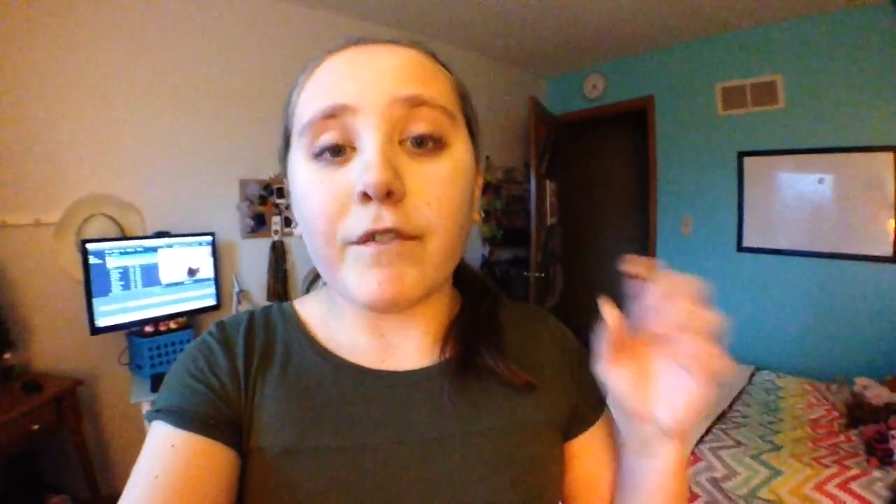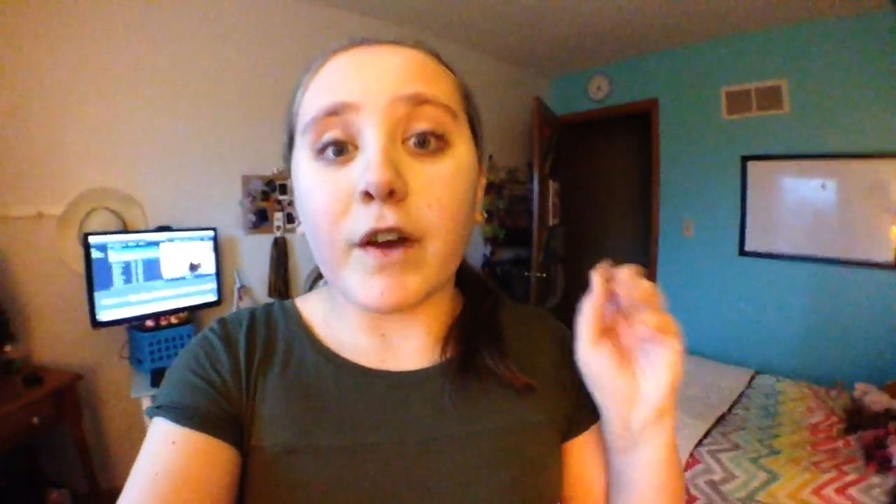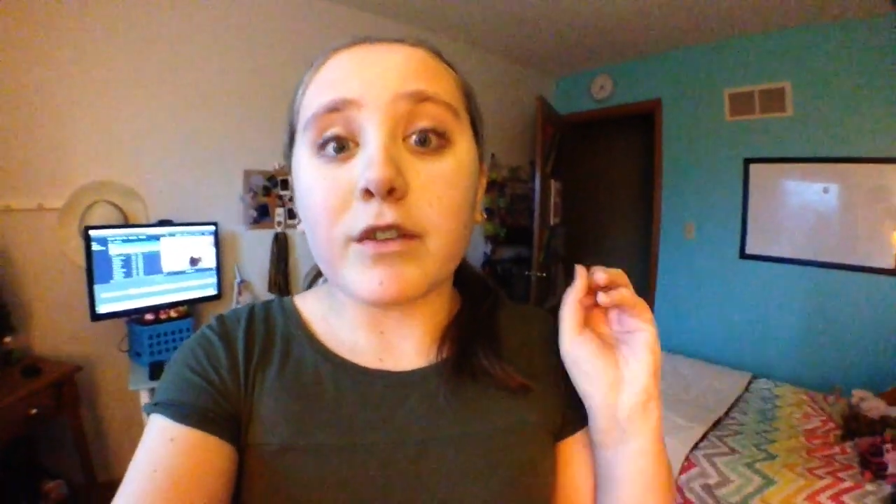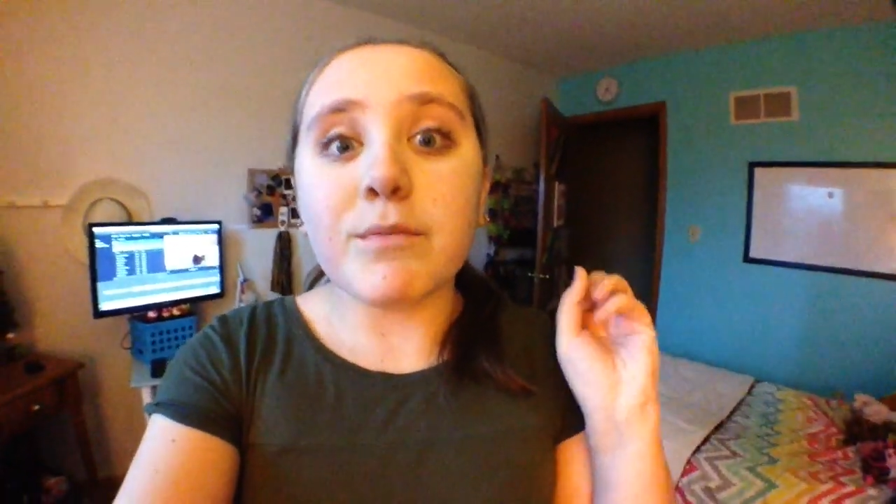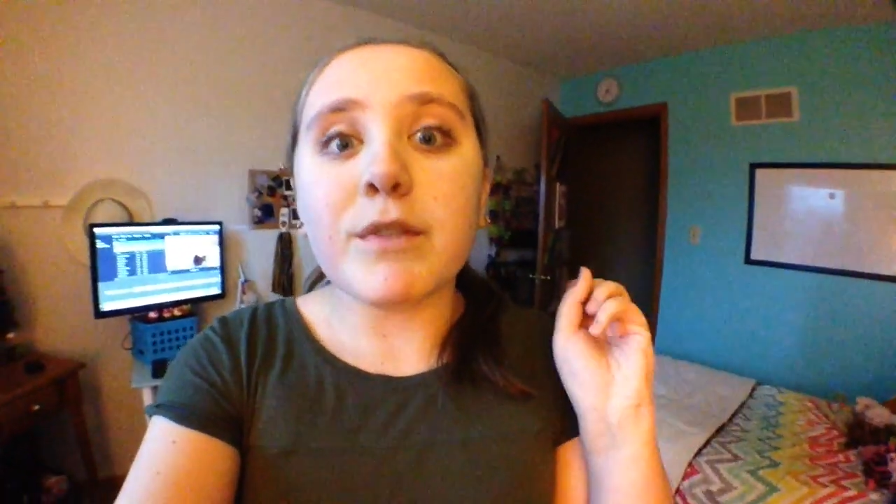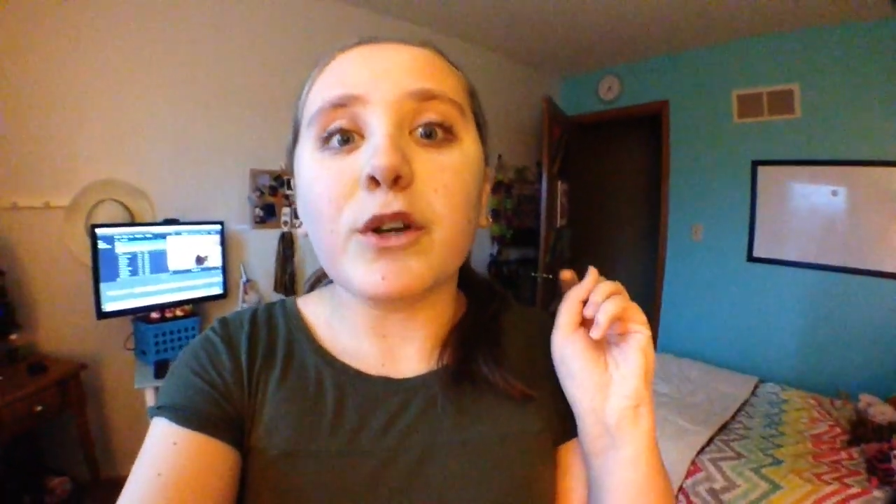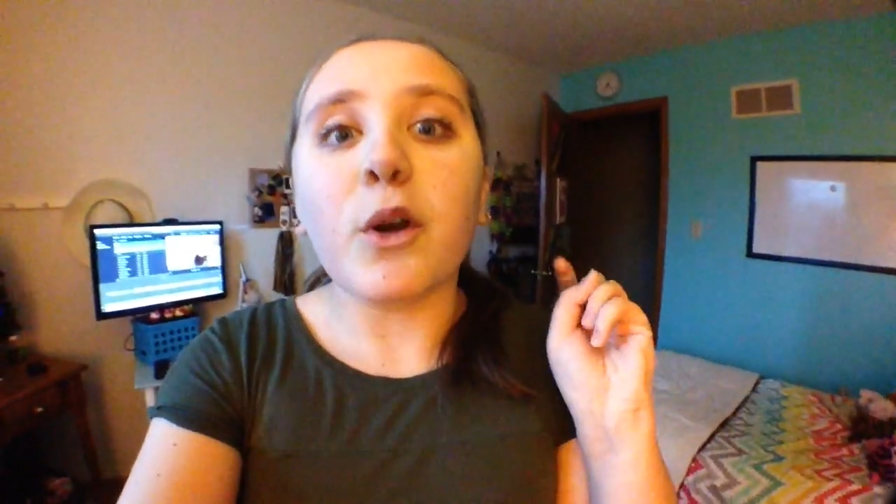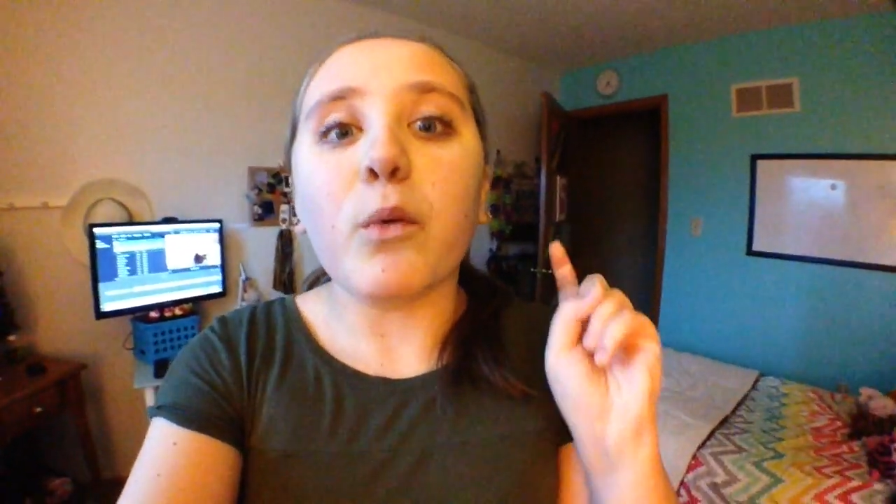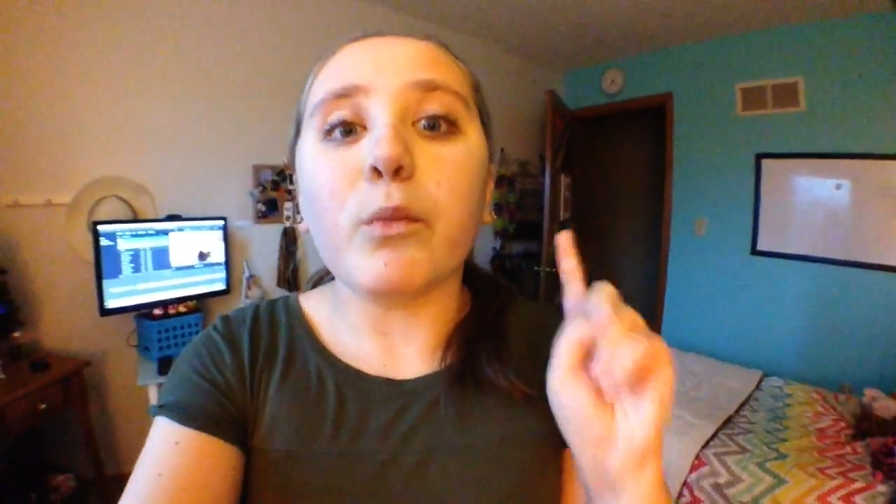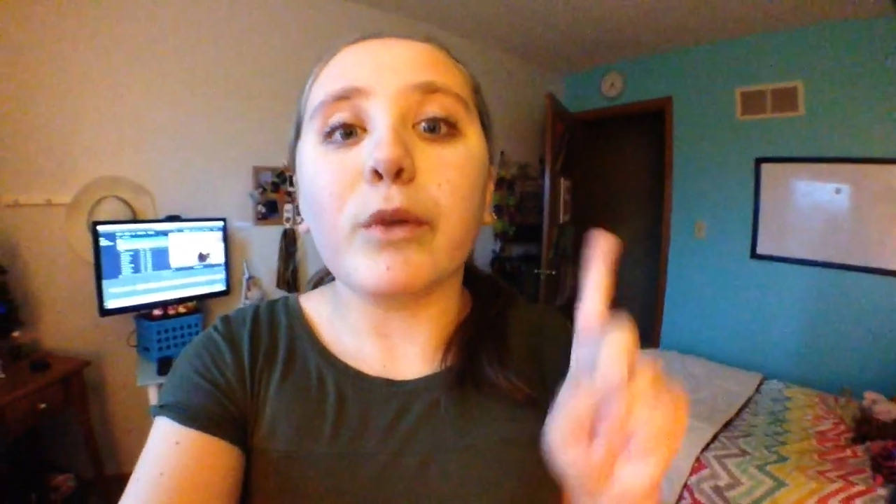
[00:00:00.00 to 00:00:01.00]
I found something
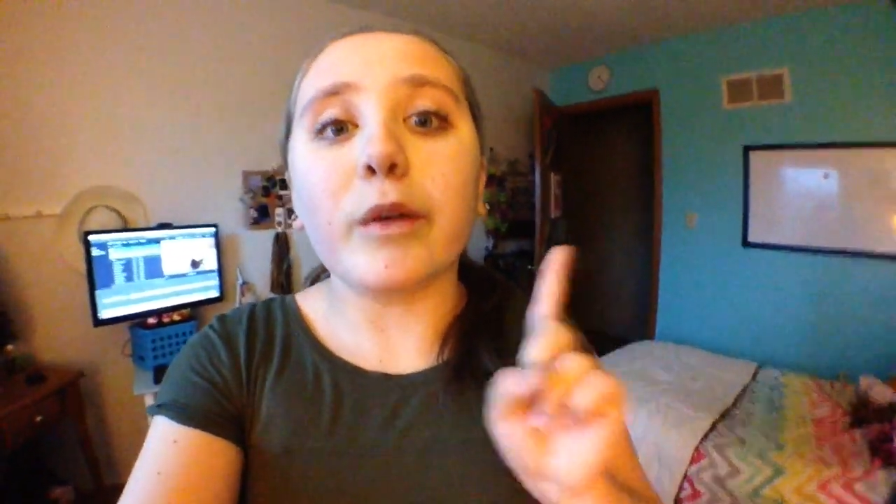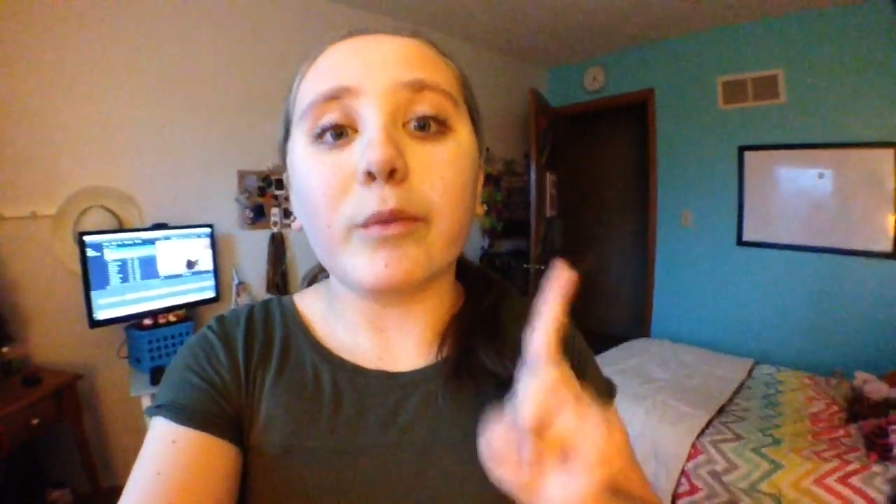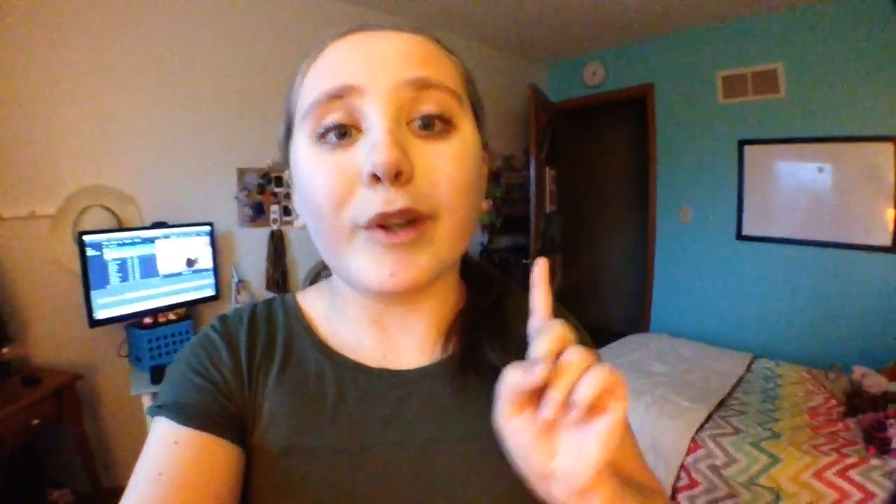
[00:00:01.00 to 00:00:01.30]
really,